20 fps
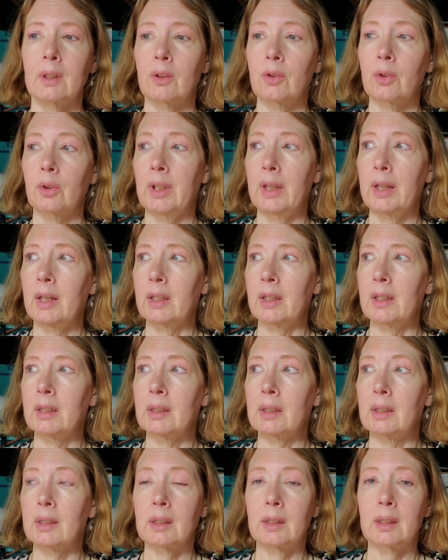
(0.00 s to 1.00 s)
yeah,
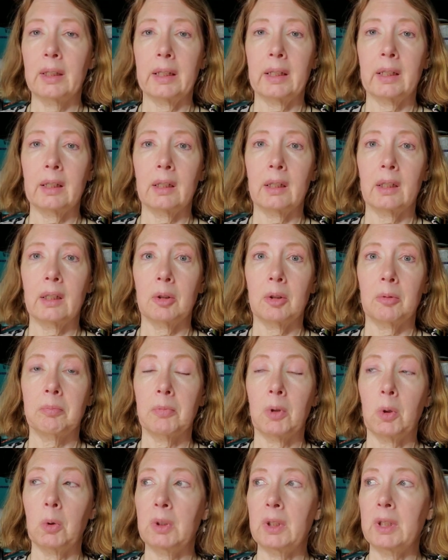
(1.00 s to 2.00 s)
it's like
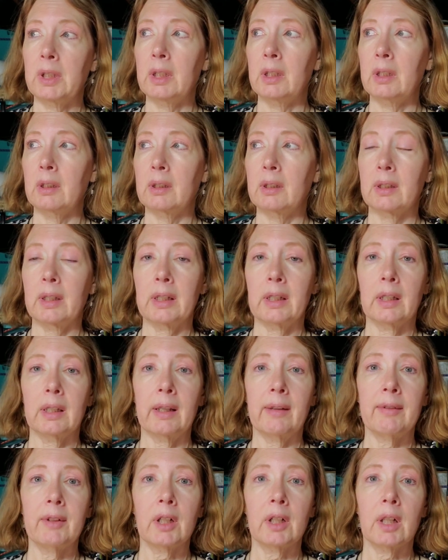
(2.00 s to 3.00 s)

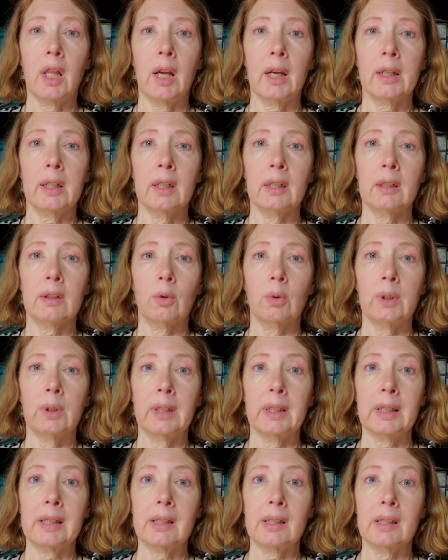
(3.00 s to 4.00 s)
11 o'clock and it's only
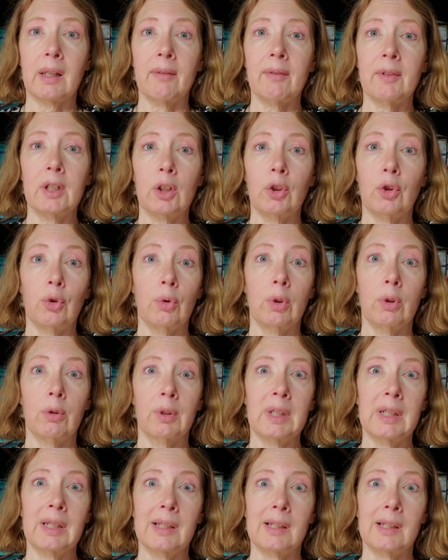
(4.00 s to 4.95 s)
like 72 degrees.